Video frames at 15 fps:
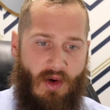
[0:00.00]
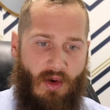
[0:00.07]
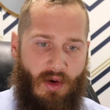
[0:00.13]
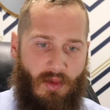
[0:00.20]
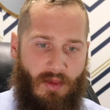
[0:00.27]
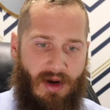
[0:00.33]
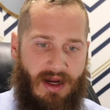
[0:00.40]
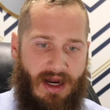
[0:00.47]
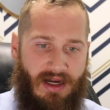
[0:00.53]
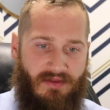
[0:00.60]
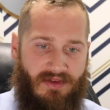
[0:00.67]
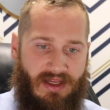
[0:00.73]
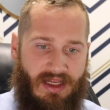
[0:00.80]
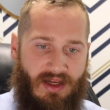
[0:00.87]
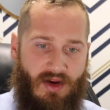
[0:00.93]
or what kind
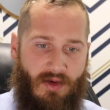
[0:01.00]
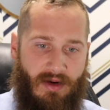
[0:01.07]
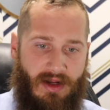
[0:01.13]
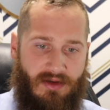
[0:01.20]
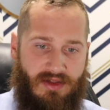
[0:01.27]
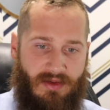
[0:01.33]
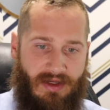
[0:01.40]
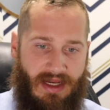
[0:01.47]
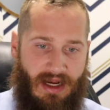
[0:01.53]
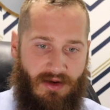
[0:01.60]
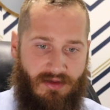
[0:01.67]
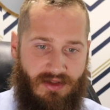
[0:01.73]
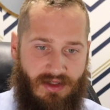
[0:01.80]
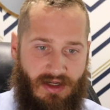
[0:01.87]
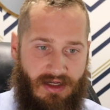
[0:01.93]
of king going out to
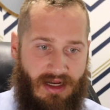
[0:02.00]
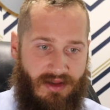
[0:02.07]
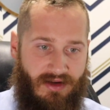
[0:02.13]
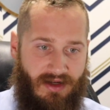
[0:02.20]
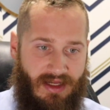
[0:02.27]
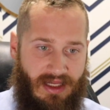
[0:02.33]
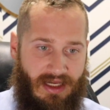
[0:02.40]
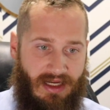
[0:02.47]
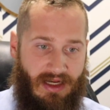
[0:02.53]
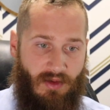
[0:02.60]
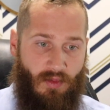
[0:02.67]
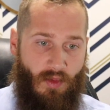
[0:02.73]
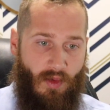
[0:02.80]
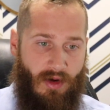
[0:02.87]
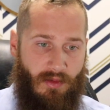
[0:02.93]
encounter another king
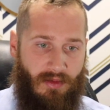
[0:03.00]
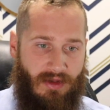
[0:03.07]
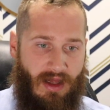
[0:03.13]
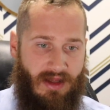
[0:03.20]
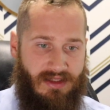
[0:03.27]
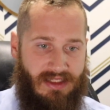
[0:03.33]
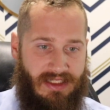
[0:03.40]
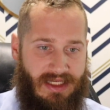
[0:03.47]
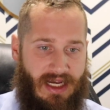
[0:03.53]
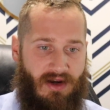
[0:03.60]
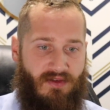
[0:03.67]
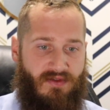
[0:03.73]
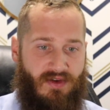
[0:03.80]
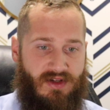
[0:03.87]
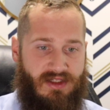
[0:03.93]
in war will not sit down
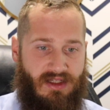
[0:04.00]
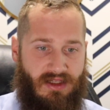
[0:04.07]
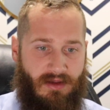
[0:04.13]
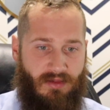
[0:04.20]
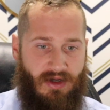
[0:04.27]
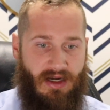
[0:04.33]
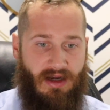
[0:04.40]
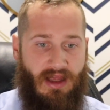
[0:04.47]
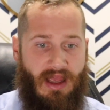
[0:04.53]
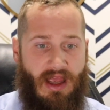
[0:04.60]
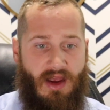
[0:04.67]
and first deliberate